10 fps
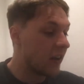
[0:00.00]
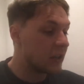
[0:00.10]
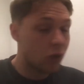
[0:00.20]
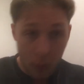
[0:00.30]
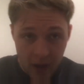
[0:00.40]
They
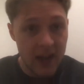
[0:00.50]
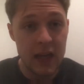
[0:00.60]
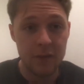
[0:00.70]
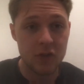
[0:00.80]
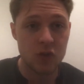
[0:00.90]

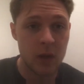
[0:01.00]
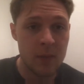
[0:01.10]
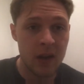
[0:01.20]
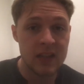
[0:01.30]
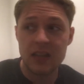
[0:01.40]
dominated for 20
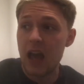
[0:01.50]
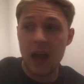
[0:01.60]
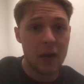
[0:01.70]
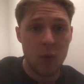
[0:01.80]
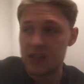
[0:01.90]
minutes,
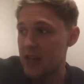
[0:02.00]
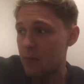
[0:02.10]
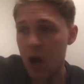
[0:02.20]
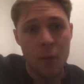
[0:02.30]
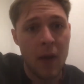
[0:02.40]
and then West
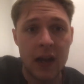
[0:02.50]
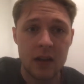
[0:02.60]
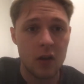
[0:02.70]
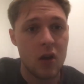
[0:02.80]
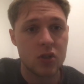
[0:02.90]
Ham come back in
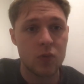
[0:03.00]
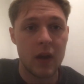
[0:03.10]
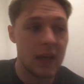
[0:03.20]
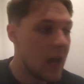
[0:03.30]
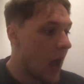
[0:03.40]
the last
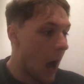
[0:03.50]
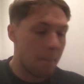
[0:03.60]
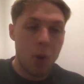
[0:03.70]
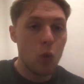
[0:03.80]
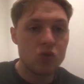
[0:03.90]
20
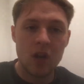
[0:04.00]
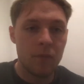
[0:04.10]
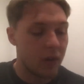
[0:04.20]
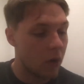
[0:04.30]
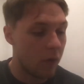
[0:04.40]
and pulled
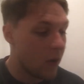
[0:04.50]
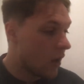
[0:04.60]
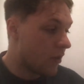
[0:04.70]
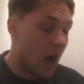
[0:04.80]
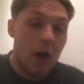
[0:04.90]
something
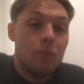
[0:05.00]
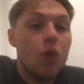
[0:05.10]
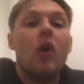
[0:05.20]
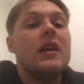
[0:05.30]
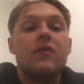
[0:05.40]
off that I'm
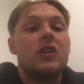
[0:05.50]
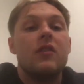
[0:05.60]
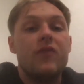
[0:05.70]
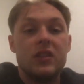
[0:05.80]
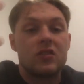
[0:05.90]
not even
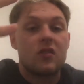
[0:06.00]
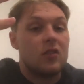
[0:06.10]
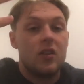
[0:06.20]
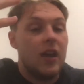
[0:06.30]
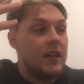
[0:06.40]
convinced
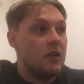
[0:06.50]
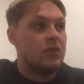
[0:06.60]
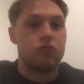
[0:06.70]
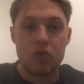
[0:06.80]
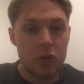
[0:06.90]

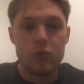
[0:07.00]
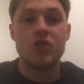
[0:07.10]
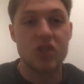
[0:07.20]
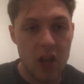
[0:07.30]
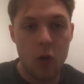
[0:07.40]
is real
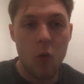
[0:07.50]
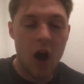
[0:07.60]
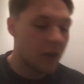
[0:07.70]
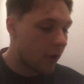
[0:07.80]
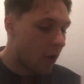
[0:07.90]
still.
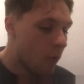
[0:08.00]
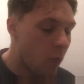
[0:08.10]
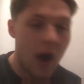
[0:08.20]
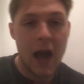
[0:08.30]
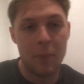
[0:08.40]
I don't know
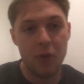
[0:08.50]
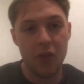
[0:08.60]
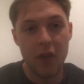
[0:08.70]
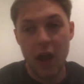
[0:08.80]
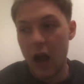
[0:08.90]
what happened,